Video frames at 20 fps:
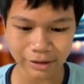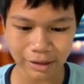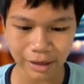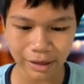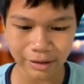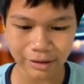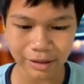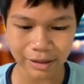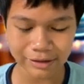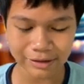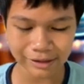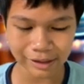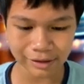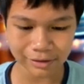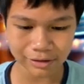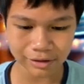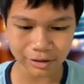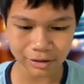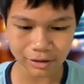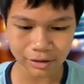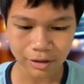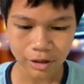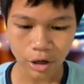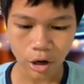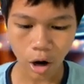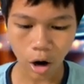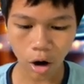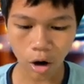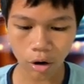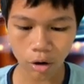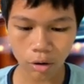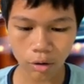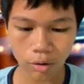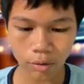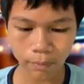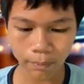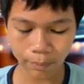in the center or